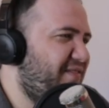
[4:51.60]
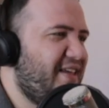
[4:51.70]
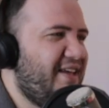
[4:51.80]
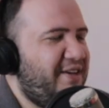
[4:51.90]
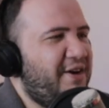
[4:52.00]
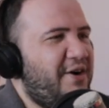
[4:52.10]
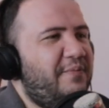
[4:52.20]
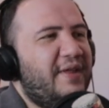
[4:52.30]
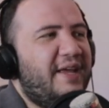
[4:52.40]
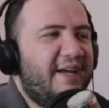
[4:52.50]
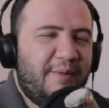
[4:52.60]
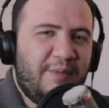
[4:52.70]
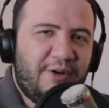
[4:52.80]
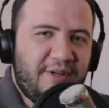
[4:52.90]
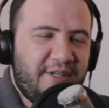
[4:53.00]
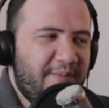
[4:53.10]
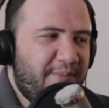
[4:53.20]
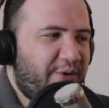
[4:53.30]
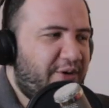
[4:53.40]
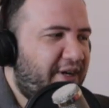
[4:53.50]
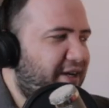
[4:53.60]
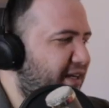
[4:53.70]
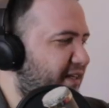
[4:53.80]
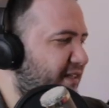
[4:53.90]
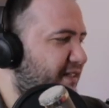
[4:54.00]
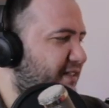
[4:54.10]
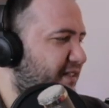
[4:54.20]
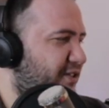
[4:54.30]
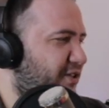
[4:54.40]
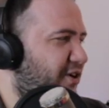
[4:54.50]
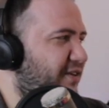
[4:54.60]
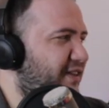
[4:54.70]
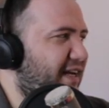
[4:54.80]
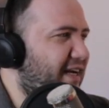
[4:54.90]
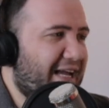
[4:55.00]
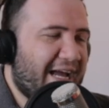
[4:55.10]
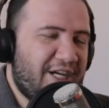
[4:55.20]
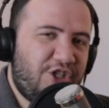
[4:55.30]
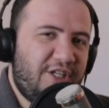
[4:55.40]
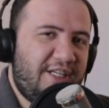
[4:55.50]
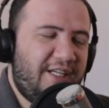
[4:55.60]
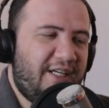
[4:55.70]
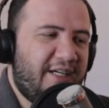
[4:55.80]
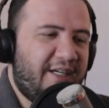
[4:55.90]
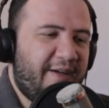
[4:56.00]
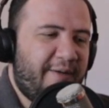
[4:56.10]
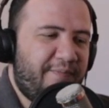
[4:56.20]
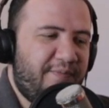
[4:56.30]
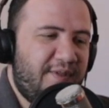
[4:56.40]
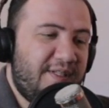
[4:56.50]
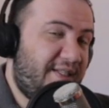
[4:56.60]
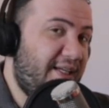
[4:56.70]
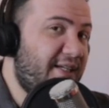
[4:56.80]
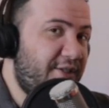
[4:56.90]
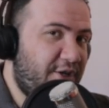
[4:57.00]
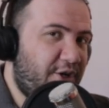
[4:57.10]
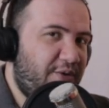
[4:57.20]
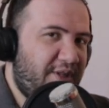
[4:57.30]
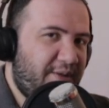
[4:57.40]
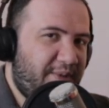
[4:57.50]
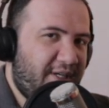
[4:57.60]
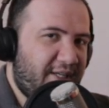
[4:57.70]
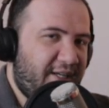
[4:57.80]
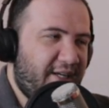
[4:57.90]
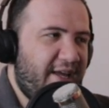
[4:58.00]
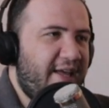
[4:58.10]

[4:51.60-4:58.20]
You know, American Boy is a song that I actually didn't know in the beginning,